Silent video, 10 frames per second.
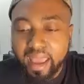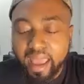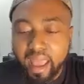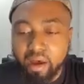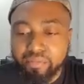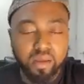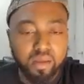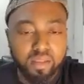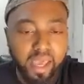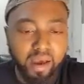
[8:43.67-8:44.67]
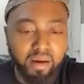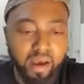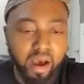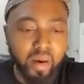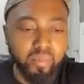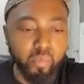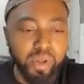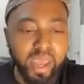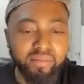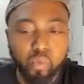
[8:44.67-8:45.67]
Alf. Yeah, um,
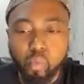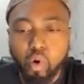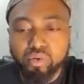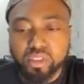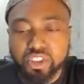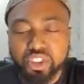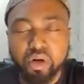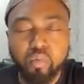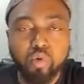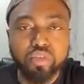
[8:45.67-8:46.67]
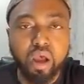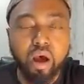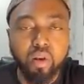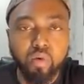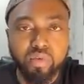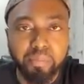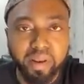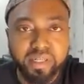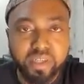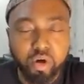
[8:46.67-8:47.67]
we have woke generals all over the
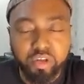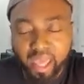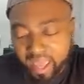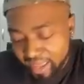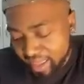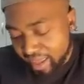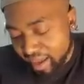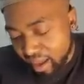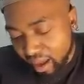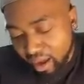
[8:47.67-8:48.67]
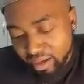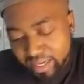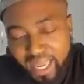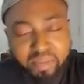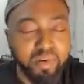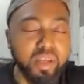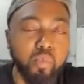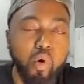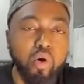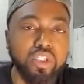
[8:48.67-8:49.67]
place, okay? Uh, namely,
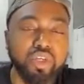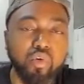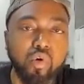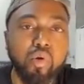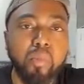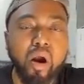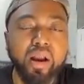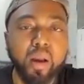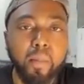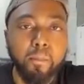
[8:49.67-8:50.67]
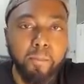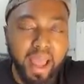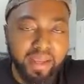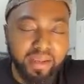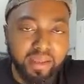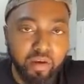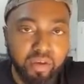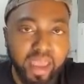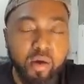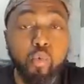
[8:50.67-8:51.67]
woke general Mark Milley,
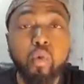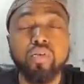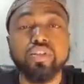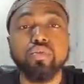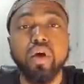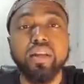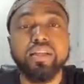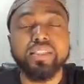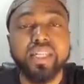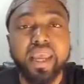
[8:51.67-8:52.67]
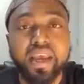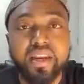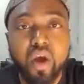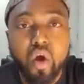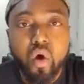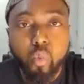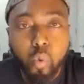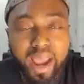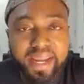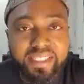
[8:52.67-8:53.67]
okay, who wants to understand
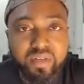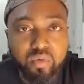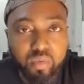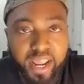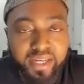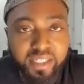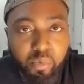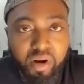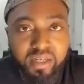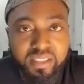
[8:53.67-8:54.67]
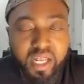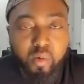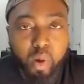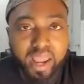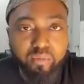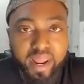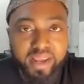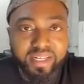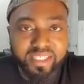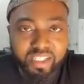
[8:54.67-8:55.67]
white rage. They want to understand white
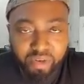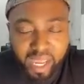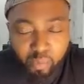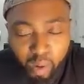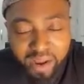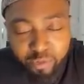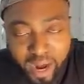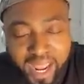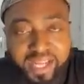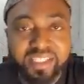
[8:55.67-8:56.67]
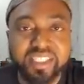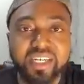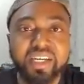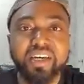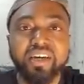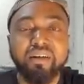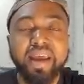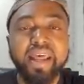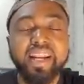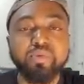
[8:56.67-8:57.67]
rage, okay? White rage,
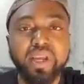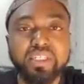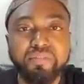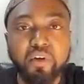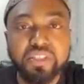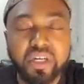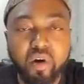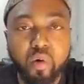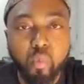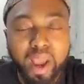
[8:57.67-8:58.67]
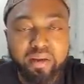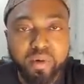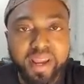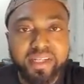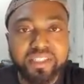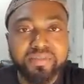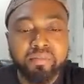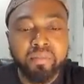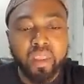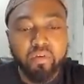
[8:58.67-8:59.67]
right? That is what he's focusing on, white rage,
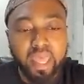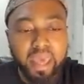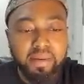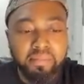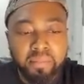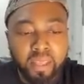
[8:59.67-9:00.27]
okay?